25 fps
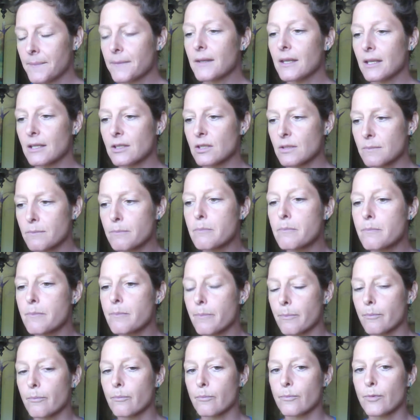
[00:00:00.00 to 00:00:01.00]
It's
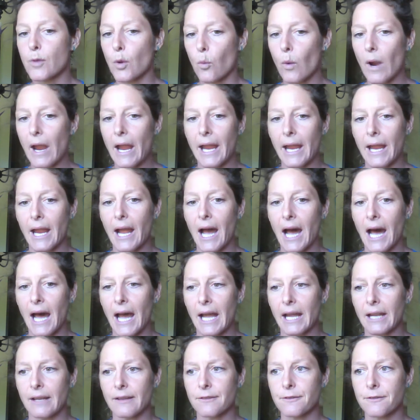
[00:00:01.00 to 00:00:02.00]
the way
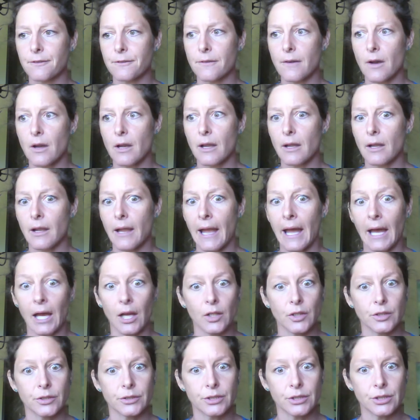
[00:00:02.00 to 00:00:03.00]
I've
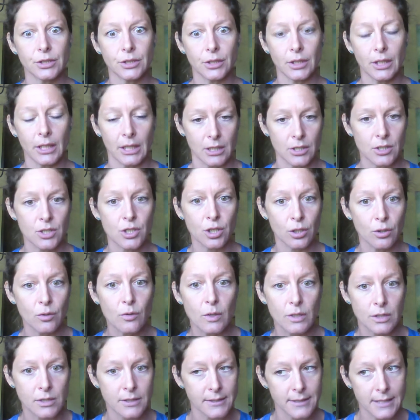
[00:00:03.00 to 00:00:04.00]
held it to
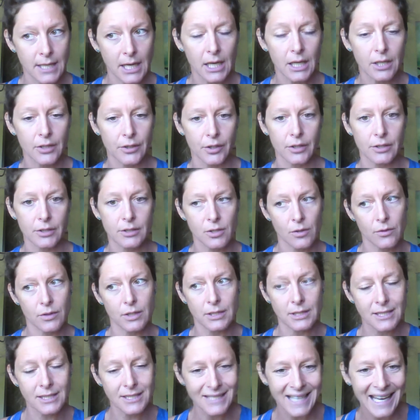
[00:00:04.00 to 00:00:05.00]
a standard. So the
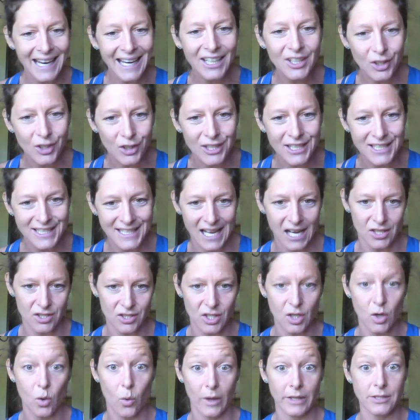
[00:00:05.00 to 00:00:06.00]
standard is
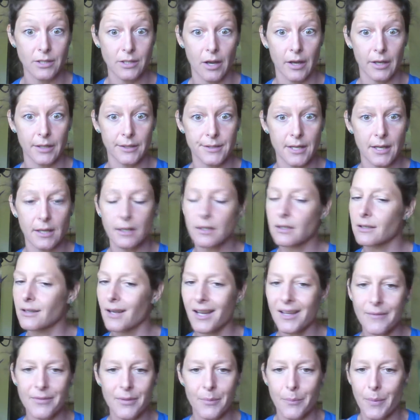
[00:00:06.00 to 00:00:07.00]
actually quite toxic,
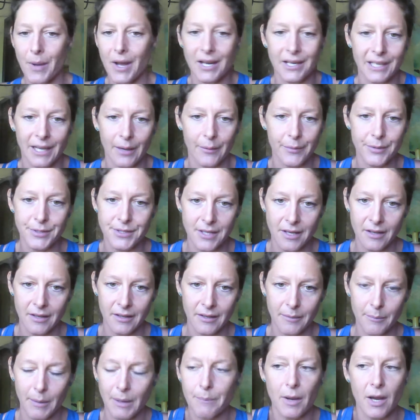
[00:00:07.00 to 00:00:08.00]
not the body I was
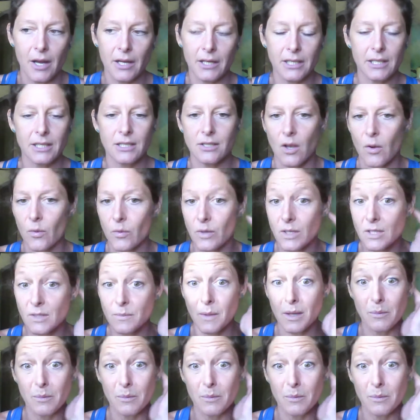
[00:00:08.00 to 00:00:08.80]
in. My body has always